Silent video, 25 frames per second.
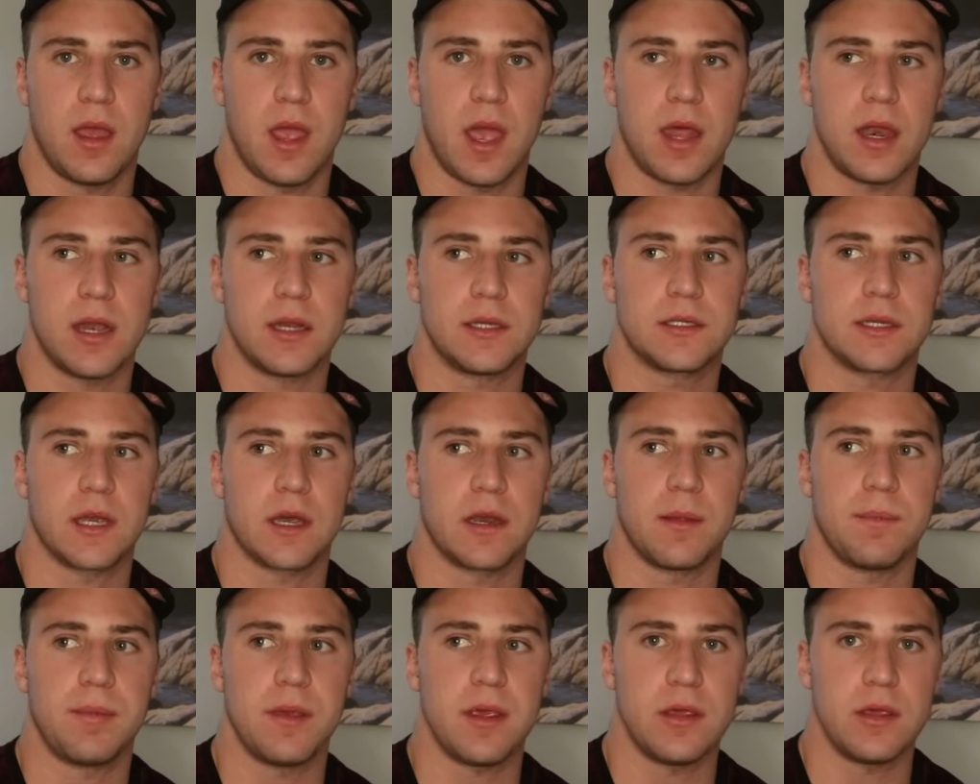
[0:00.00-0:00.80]
And it's
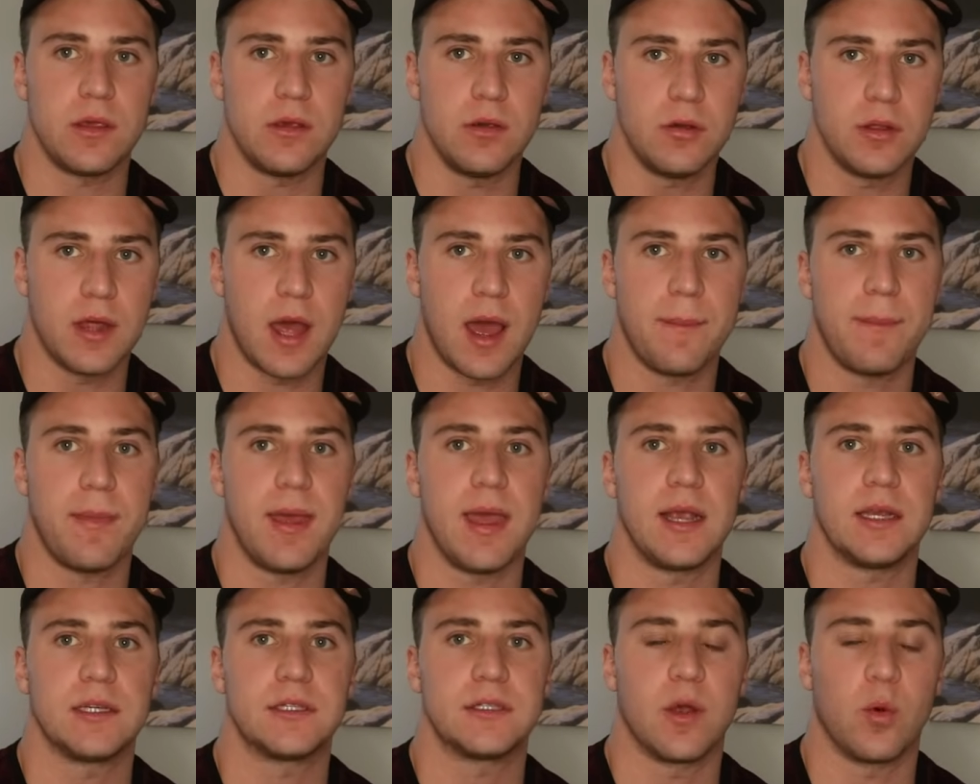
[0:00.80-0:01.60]
gonna be you that
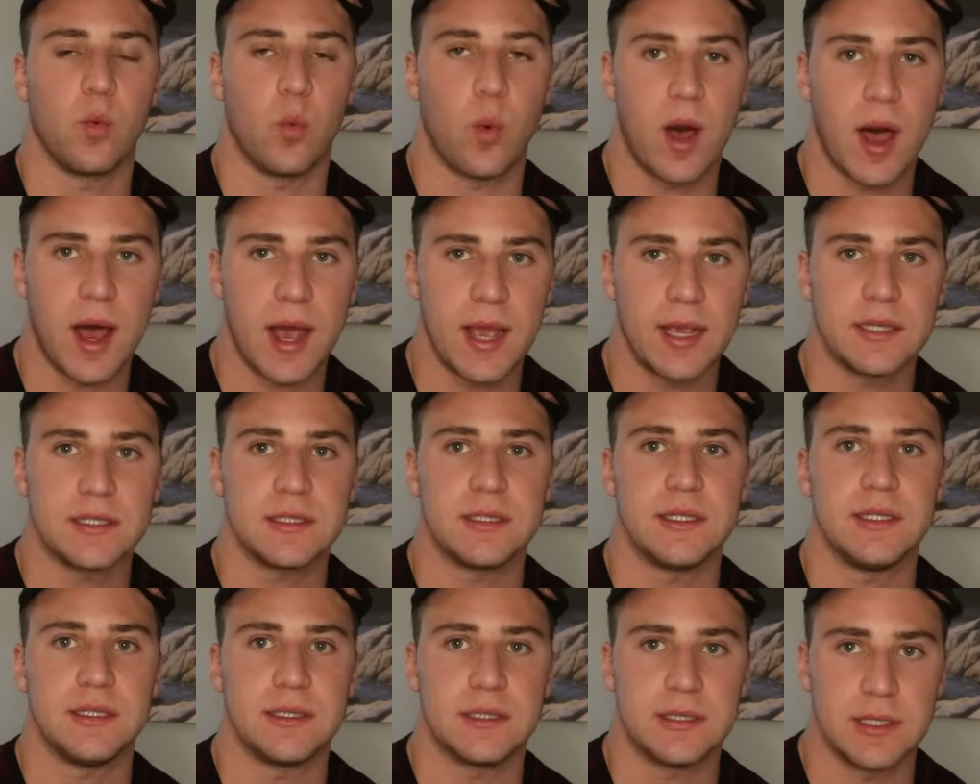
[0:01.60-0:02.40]
makes the
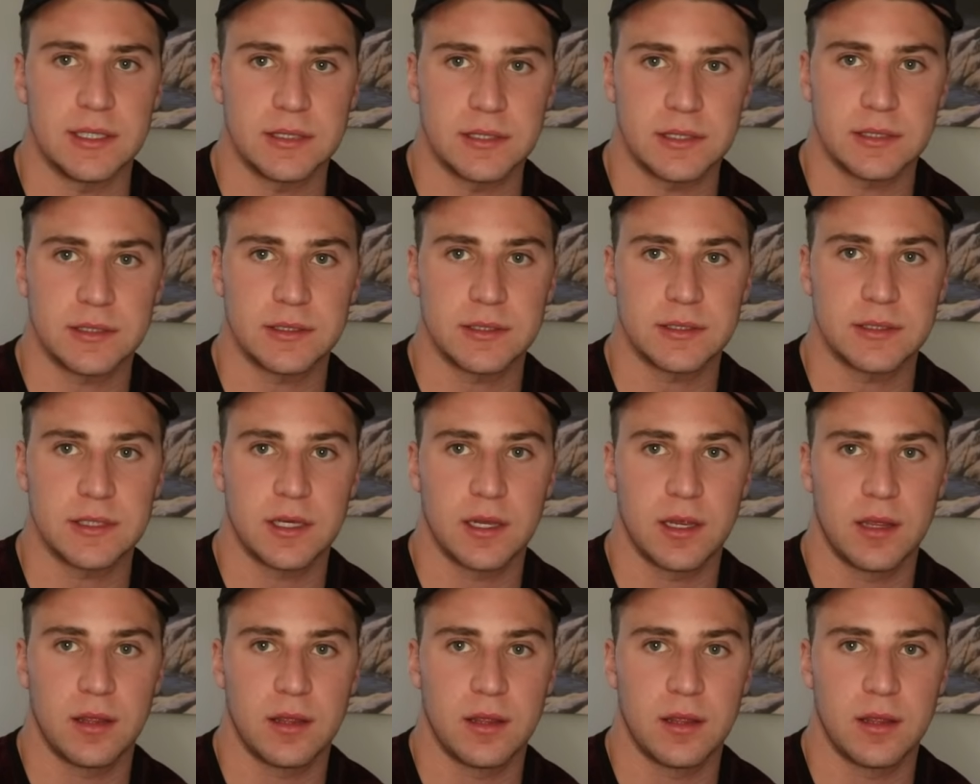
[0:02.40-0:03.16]
wise decisions.